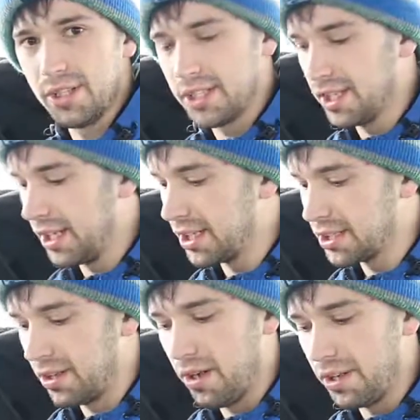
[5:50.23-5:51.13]
This thing,
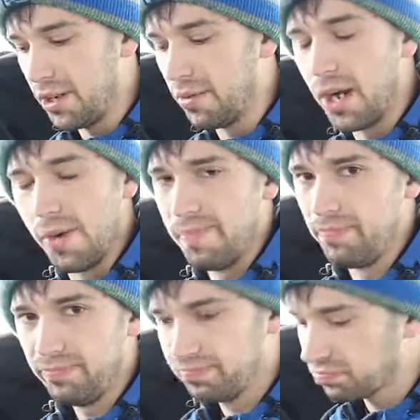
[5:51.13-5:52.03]
it's all year
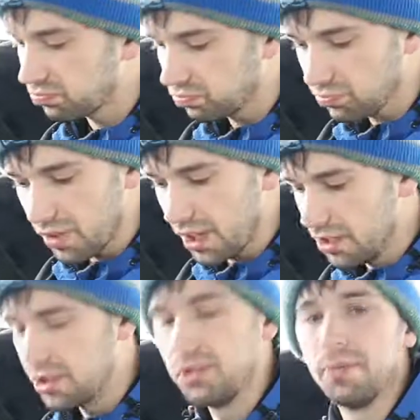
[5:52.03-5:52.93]

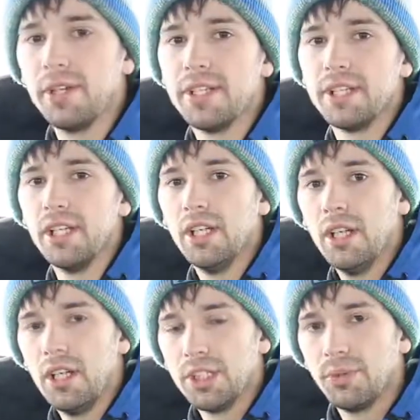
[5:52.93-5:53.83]
round, super easy.
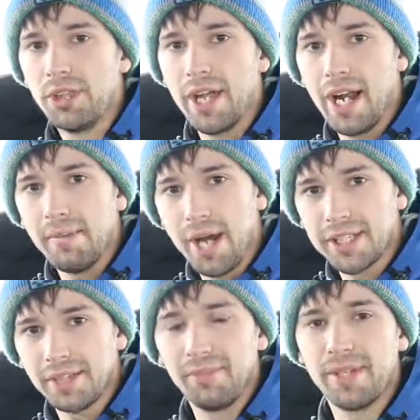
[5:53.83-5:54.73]
So with that, I'm
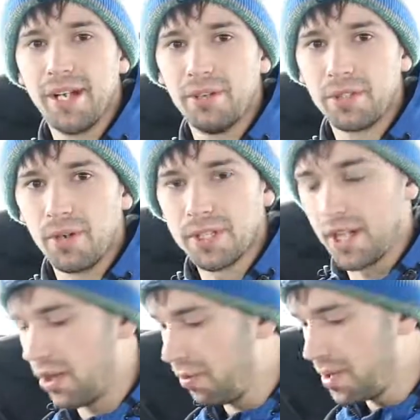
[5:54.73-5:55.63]
Isaac from 10 Outdoors,
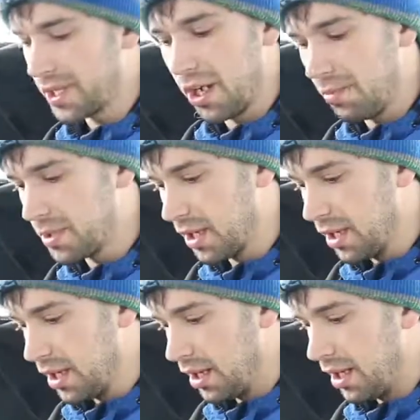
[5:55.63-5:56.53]
and I hope this helped
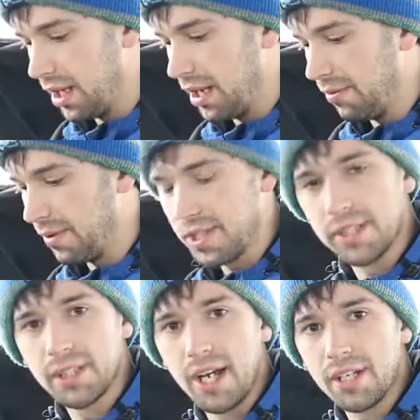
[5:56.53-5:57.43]
with
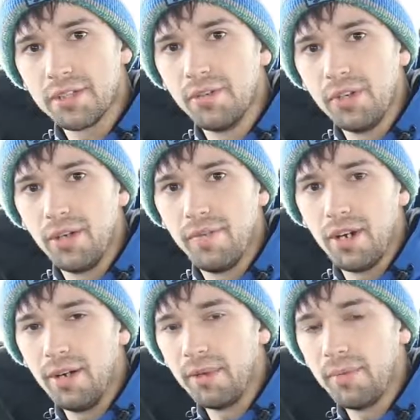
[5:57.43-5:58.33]
this honest review of the
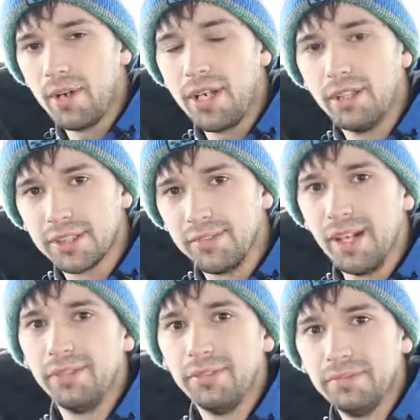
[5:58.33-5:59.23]
Humminbird Helix
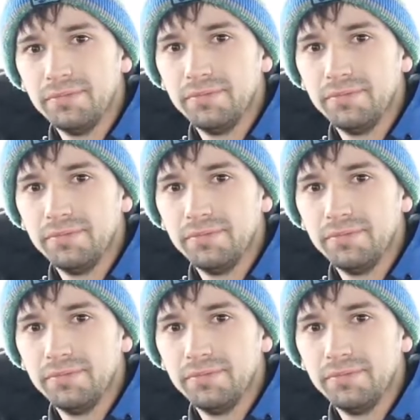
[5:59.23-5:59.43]
5.